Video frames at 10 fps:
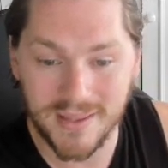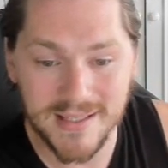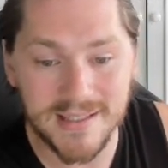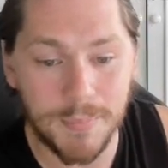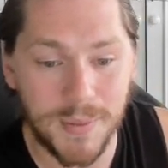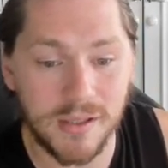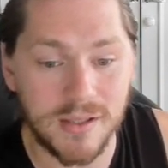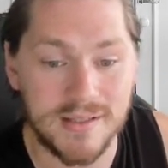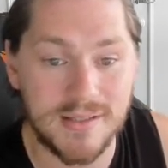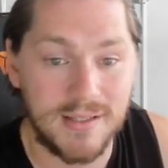these are the
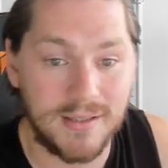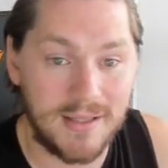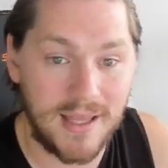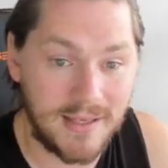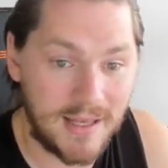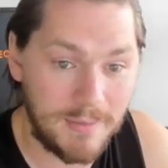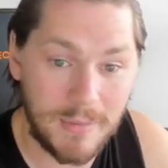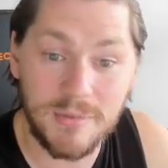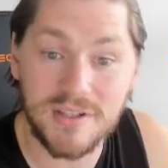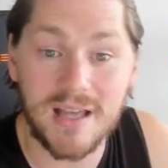pillars, and
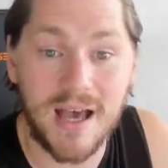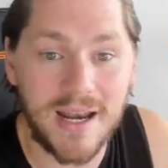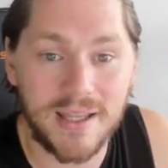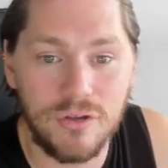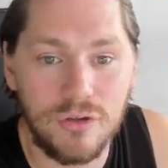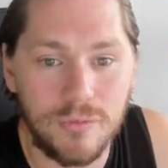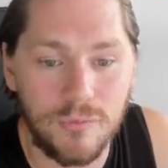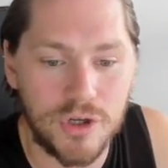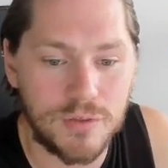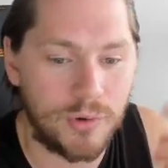maybe you start adding new
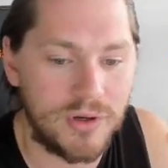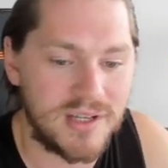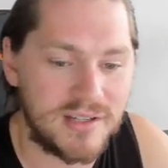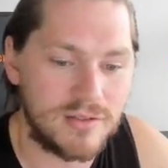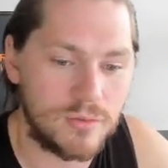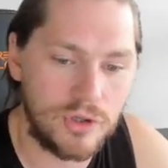conversion processes,